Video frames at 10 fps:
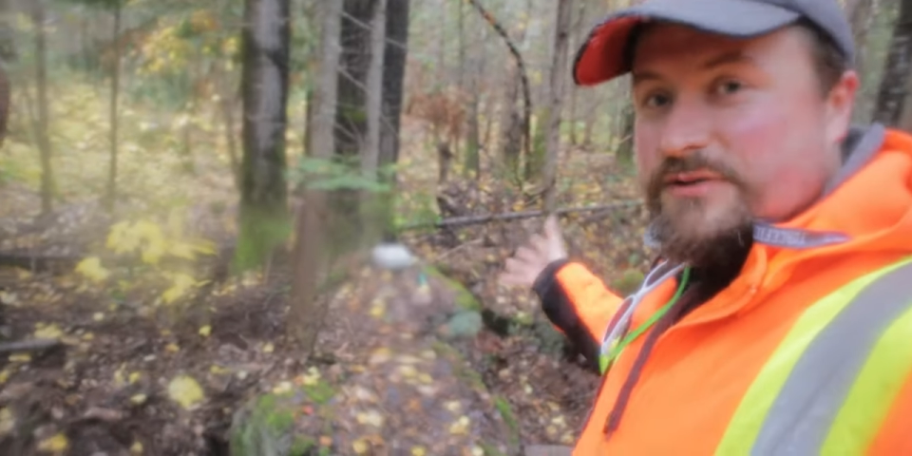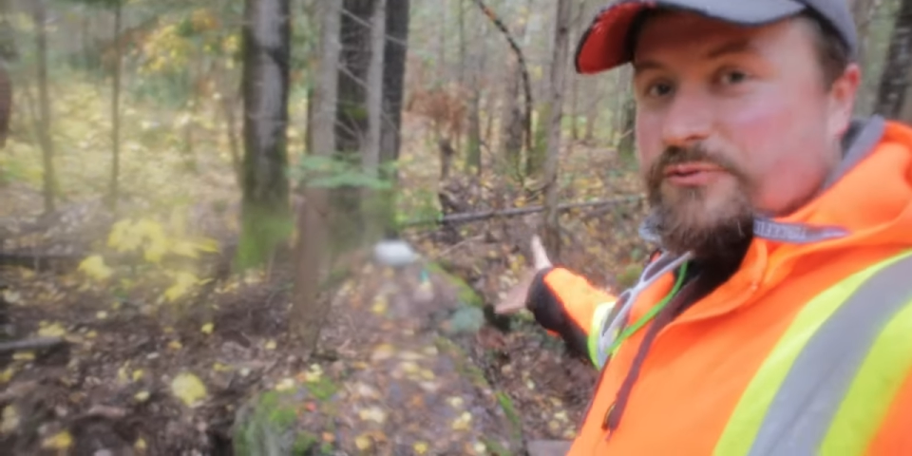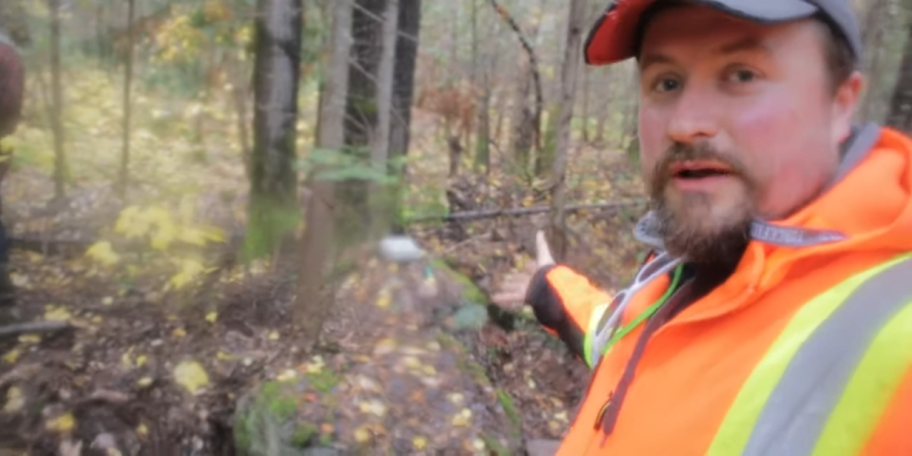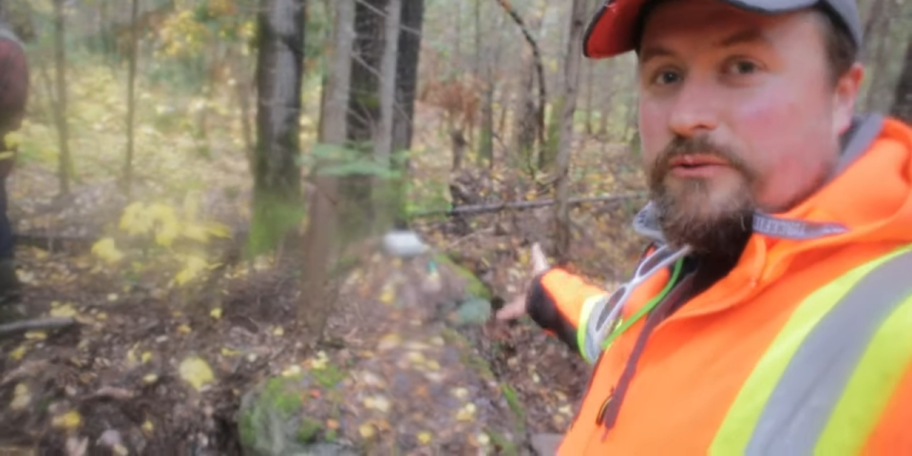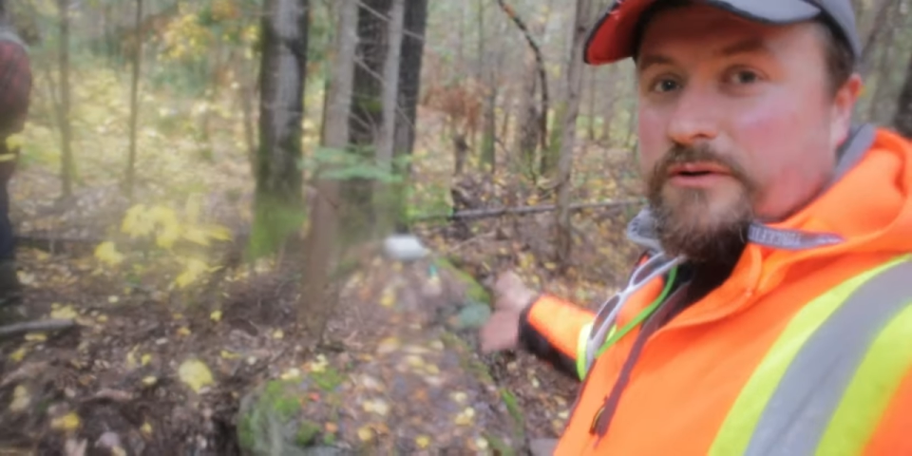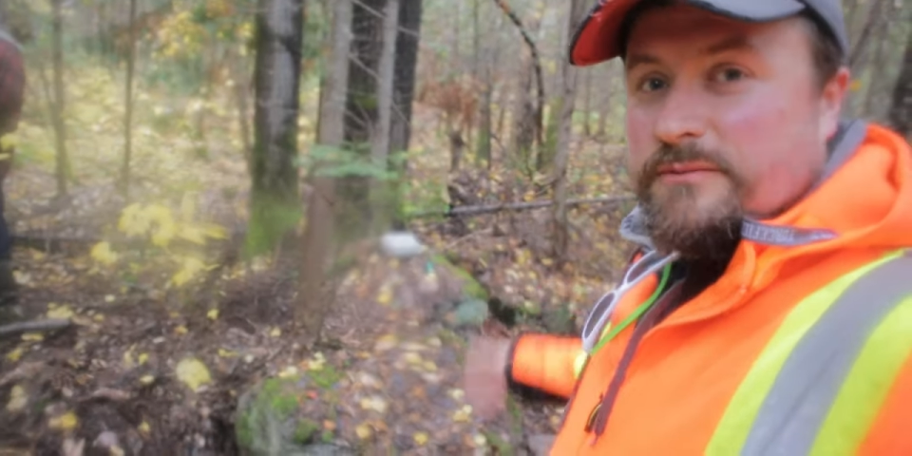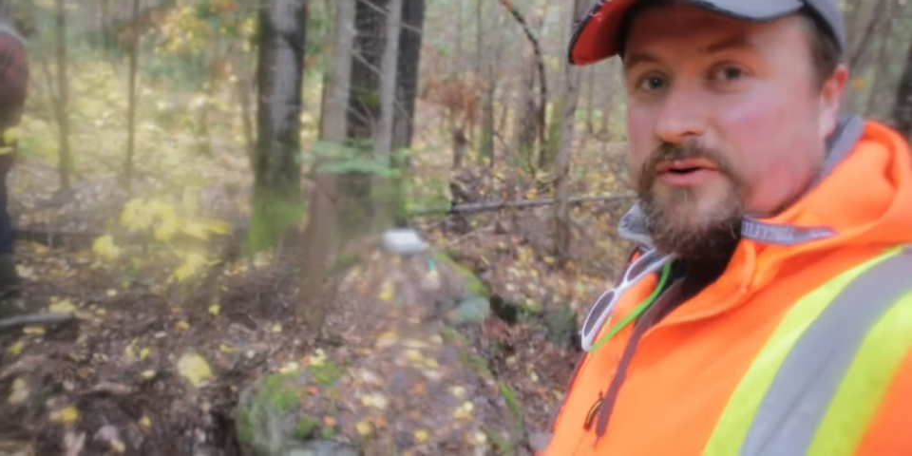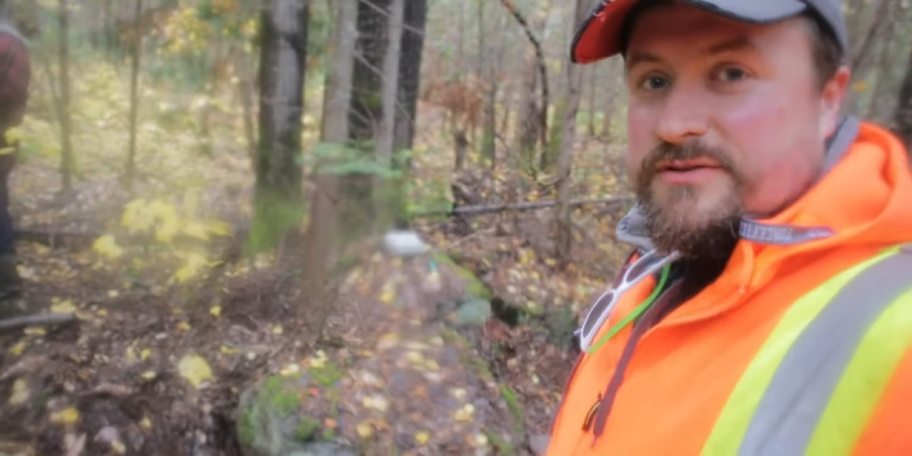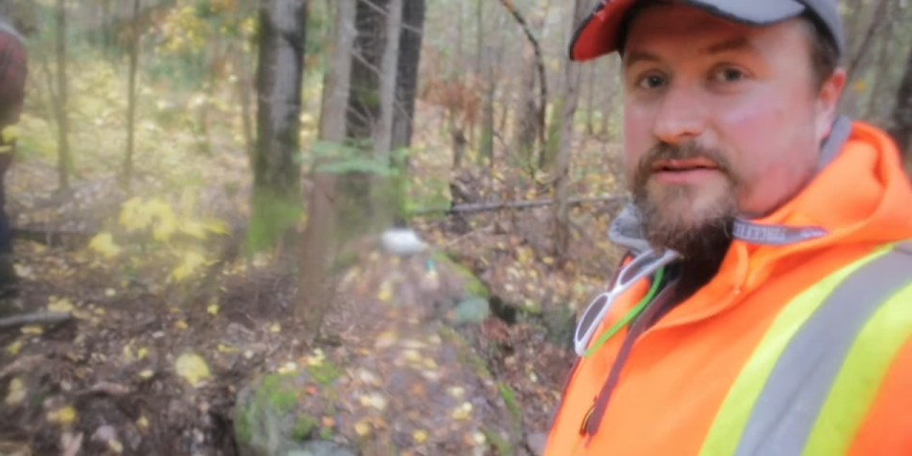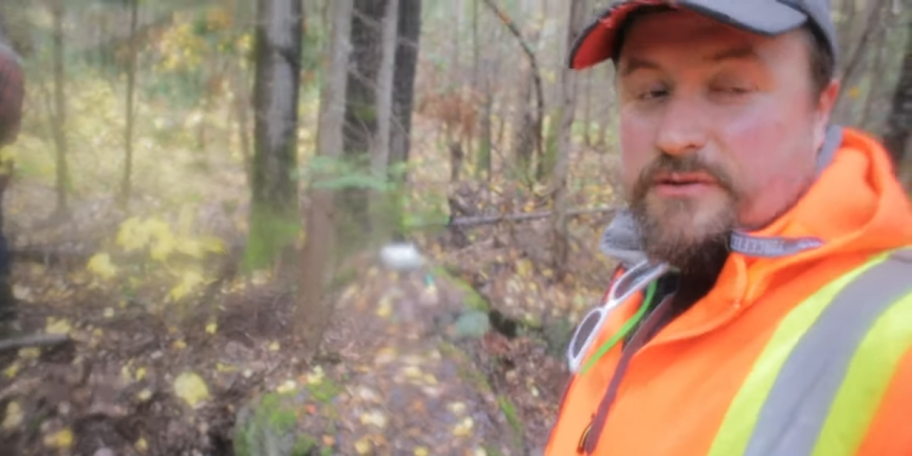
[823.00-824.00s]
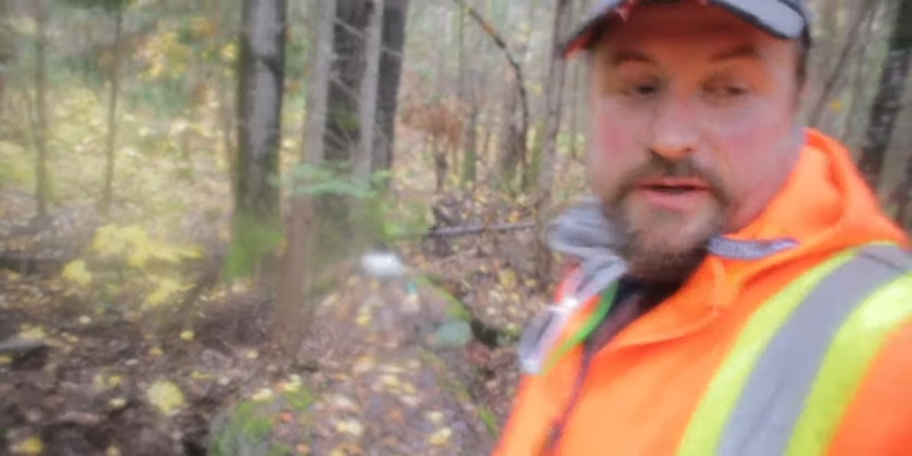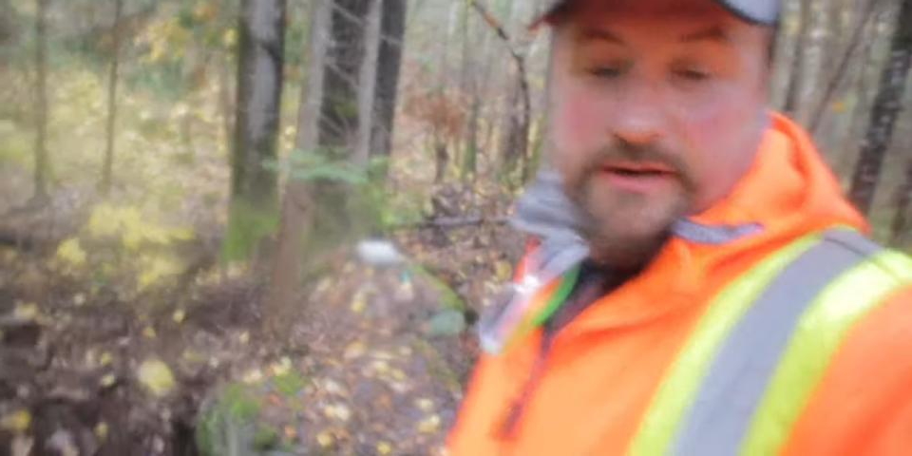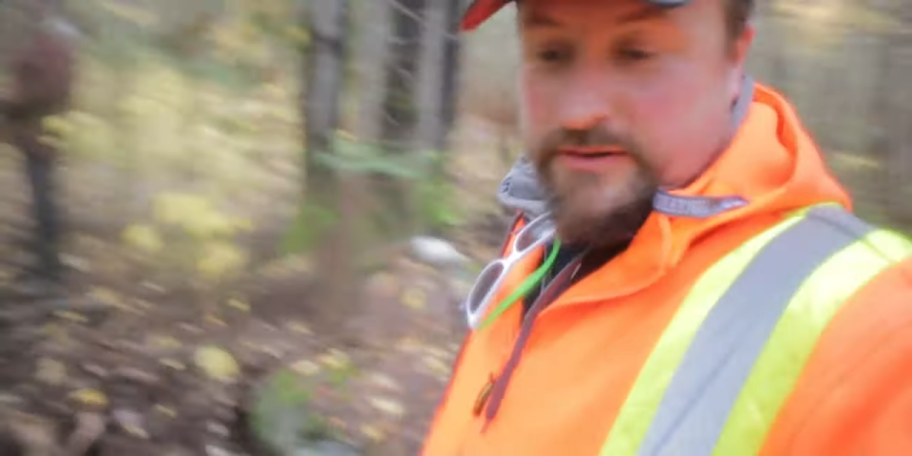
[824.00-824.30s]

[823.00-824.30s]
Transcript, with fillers: is right where we're both zeroing